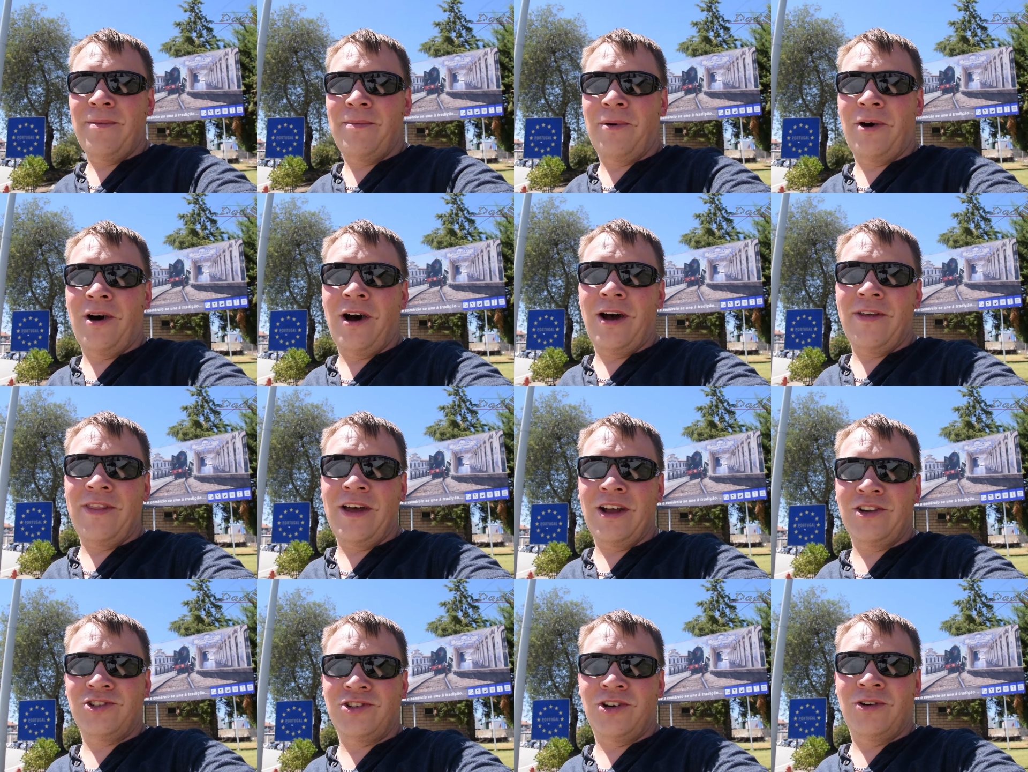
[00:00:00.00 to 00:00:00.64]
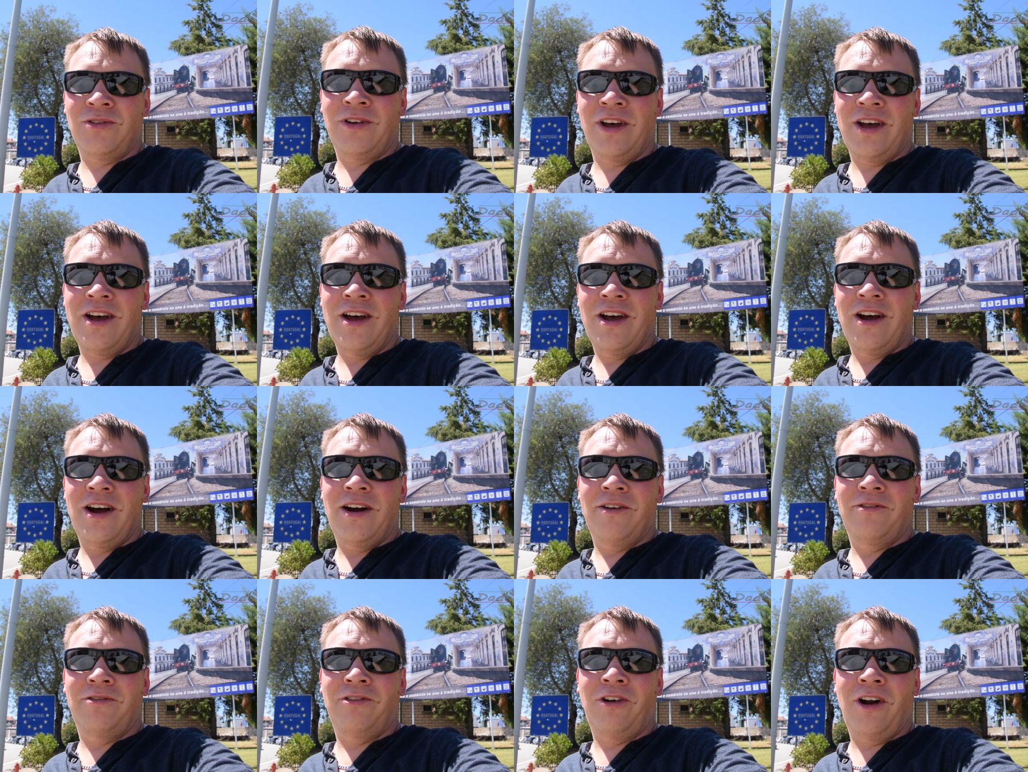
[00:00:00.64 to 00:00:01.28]
behind that shoulder,
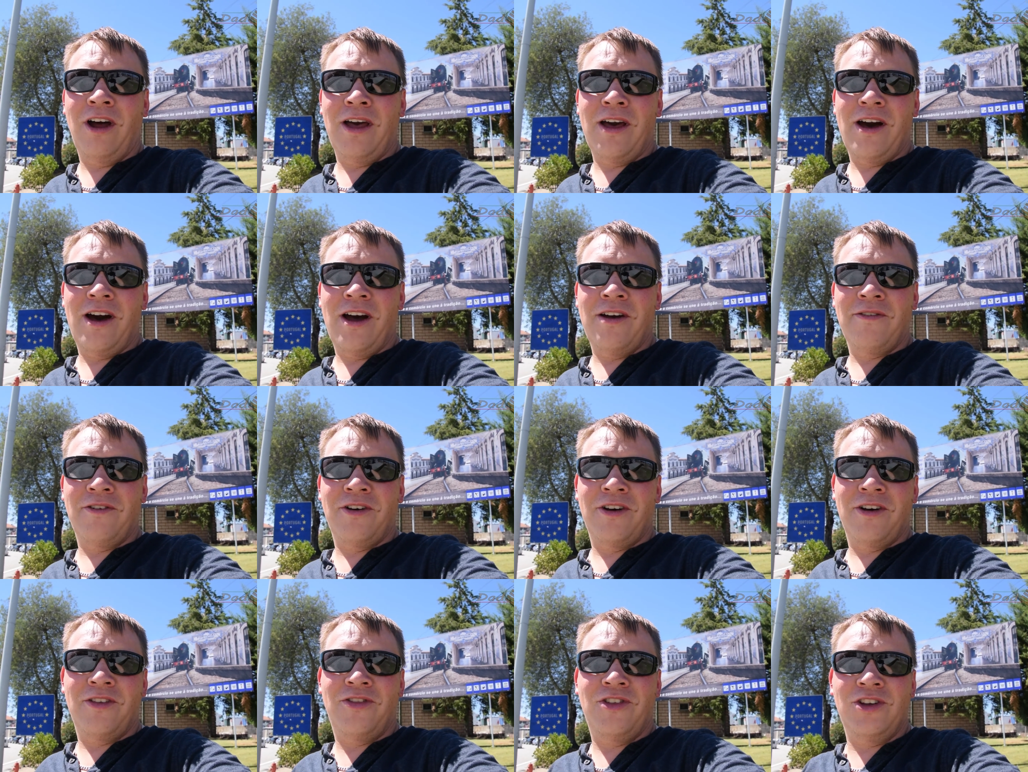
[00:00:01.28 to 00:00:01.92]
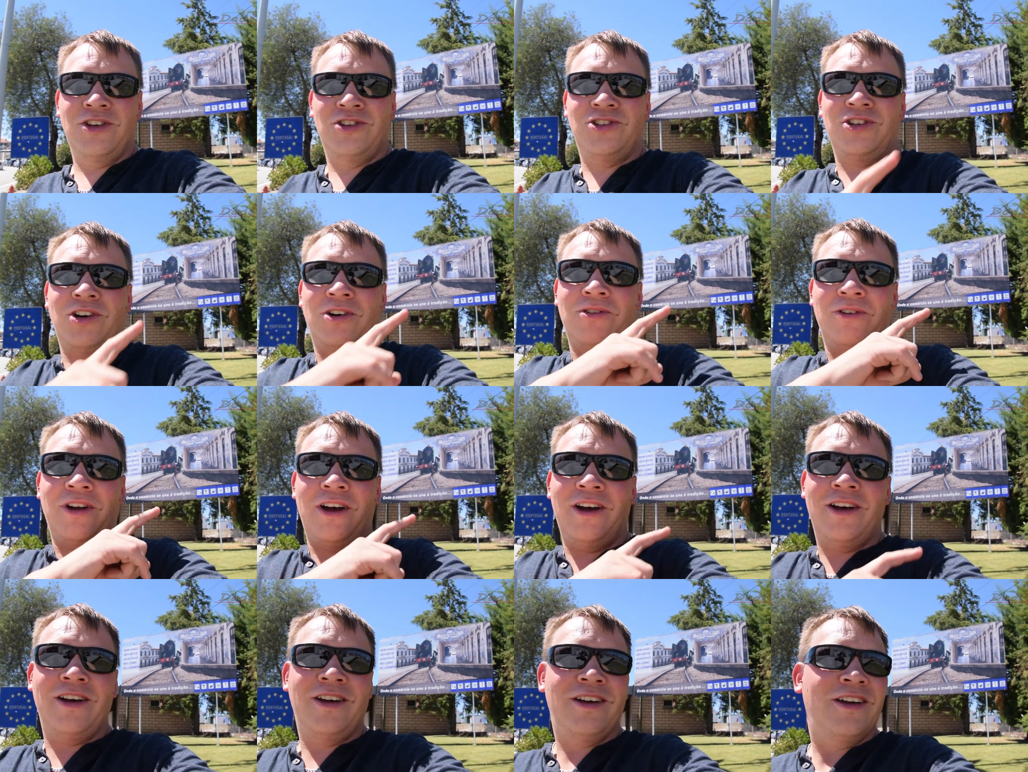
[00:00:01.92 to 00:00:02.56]
and right over this
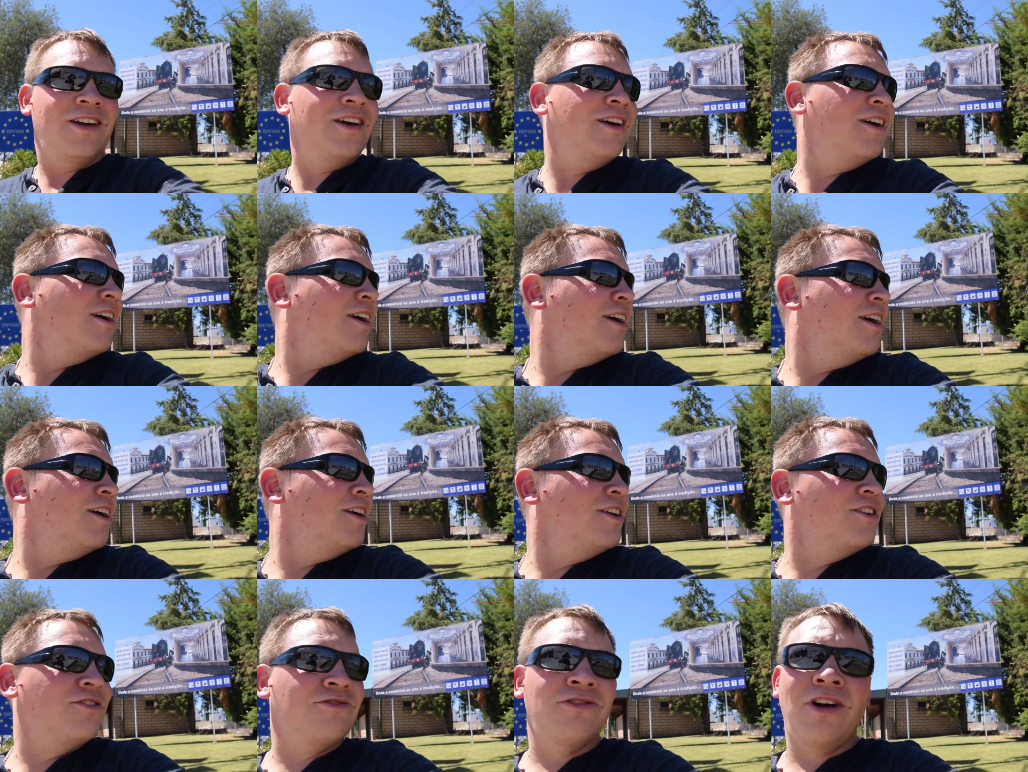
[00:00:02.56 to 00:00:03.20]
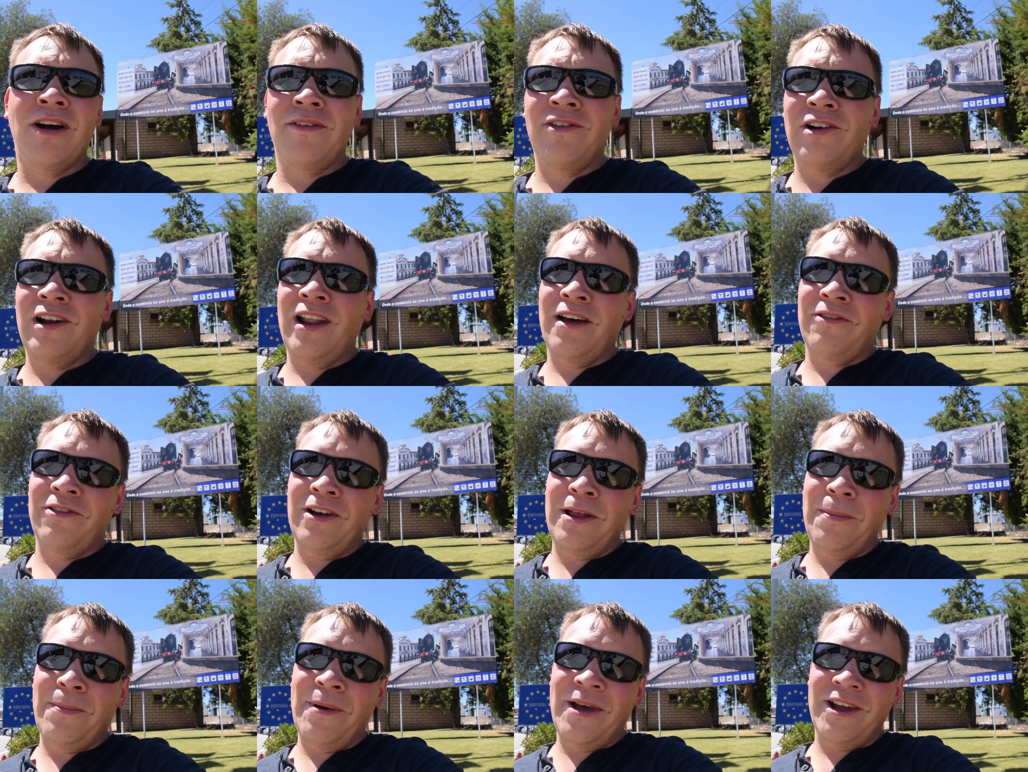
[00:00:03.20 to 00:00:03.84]
shoulder, it's a rather
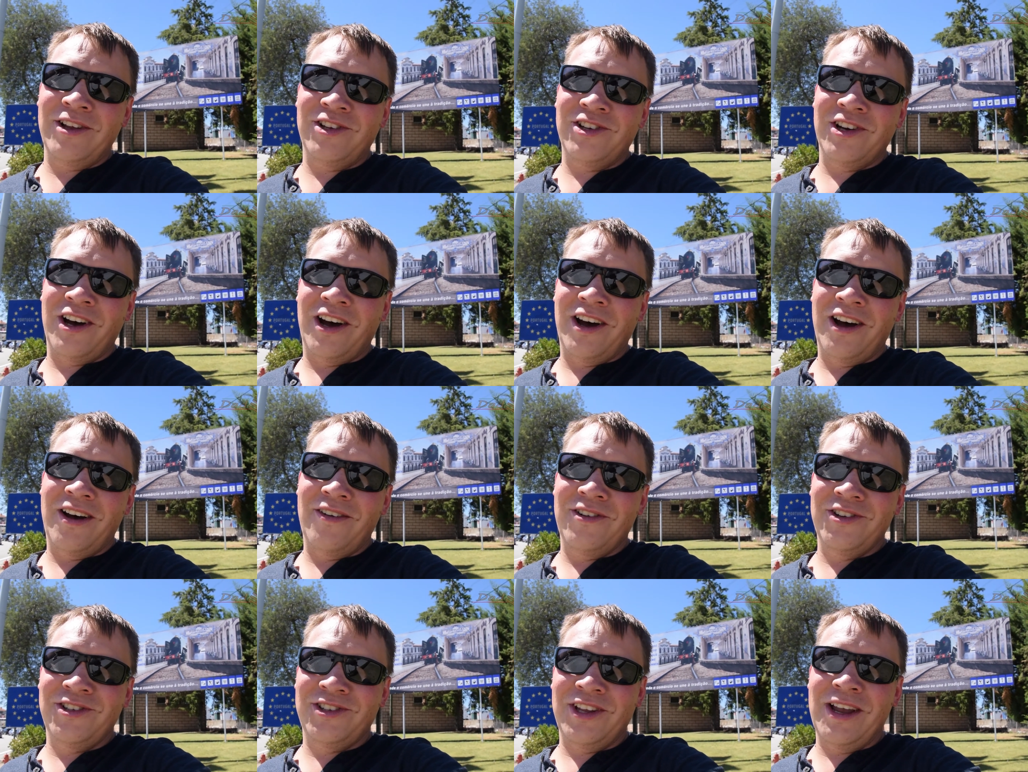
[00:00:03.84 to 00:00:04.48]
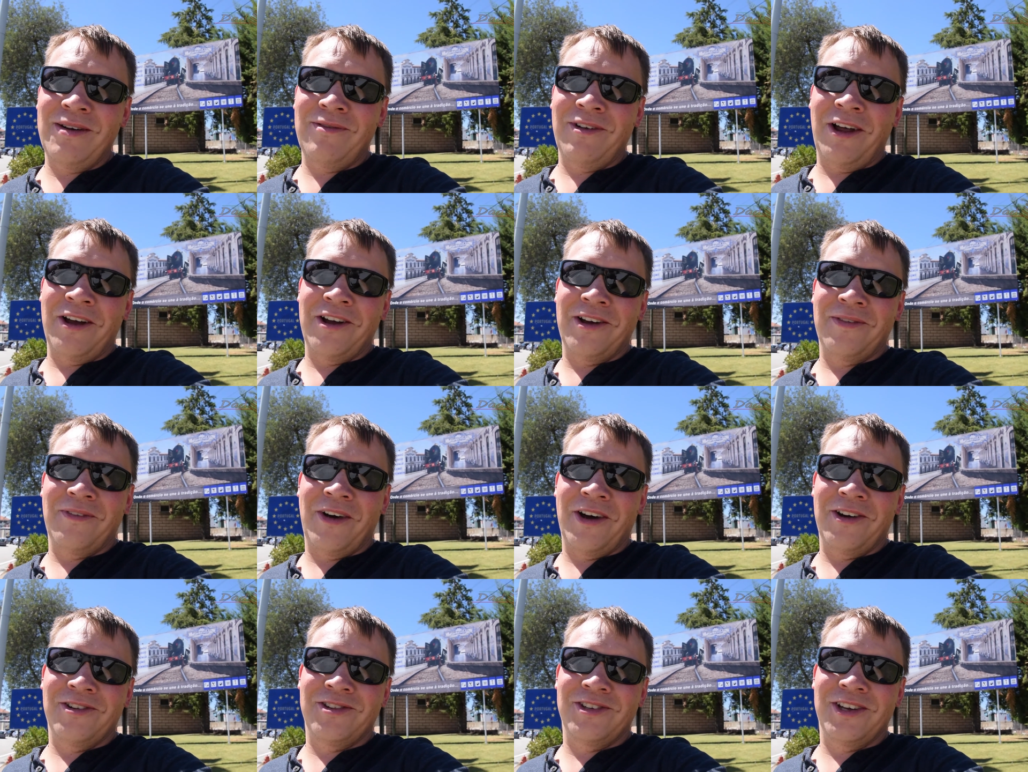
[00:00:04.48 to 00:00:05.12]
lovely picture, a steam
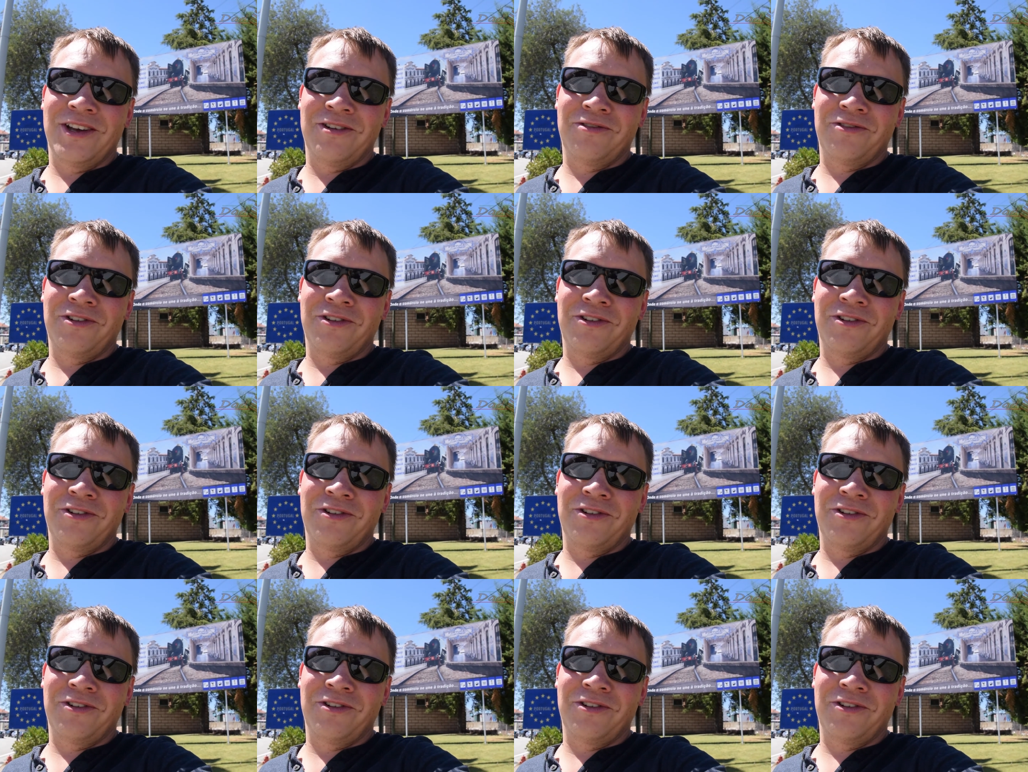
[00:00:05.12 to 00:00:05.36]
locomotive.